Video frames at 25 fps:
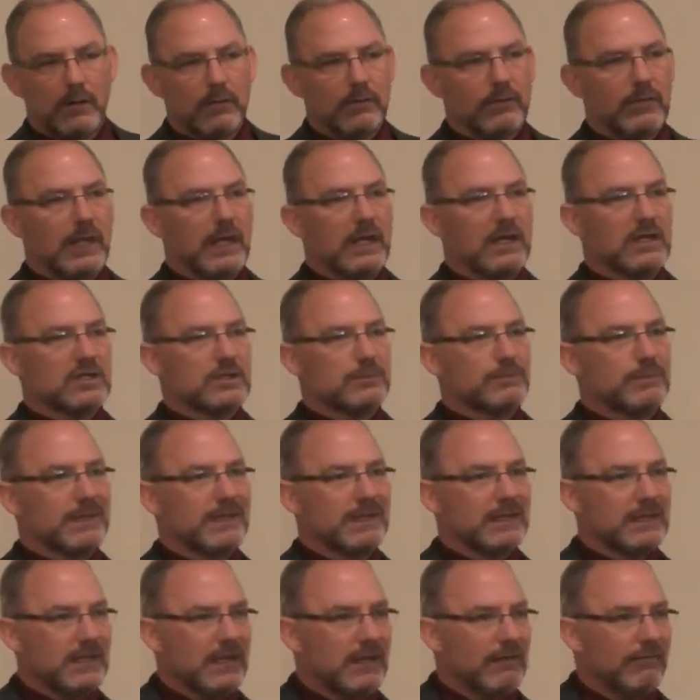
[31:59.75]
that has
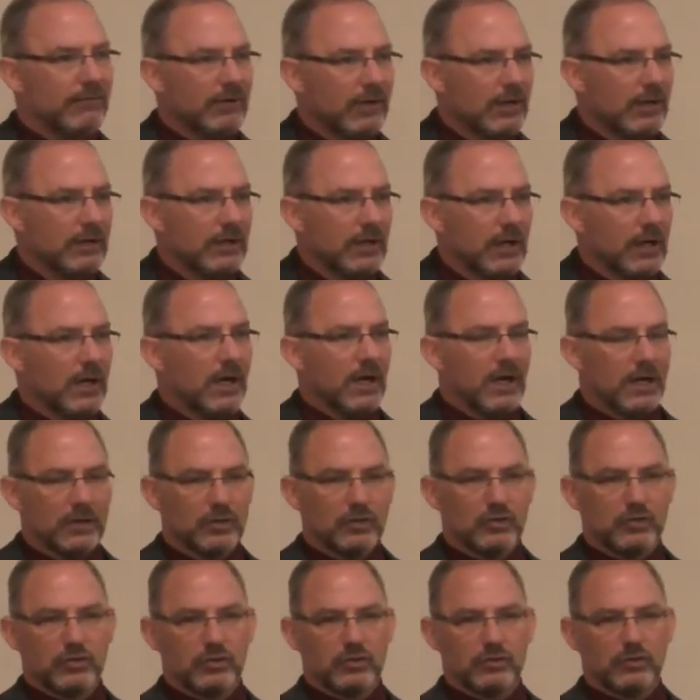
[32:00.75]
been given unto
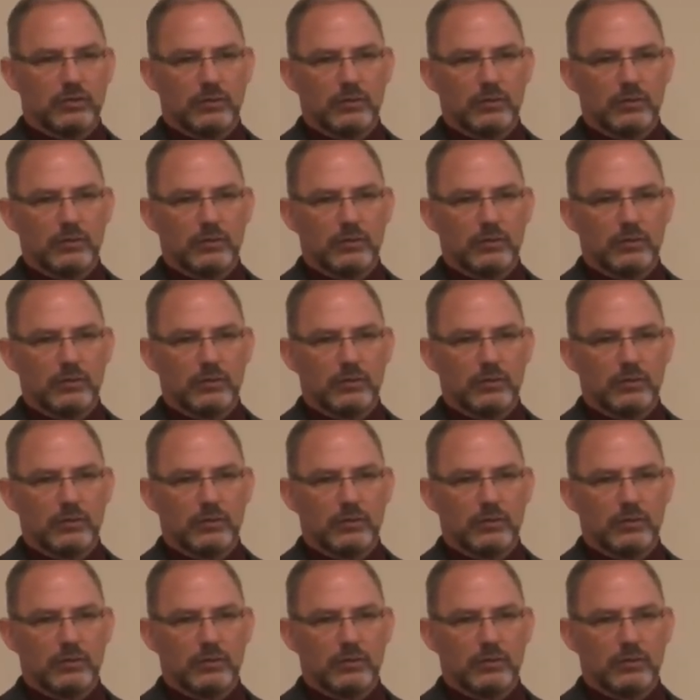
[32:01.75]
us?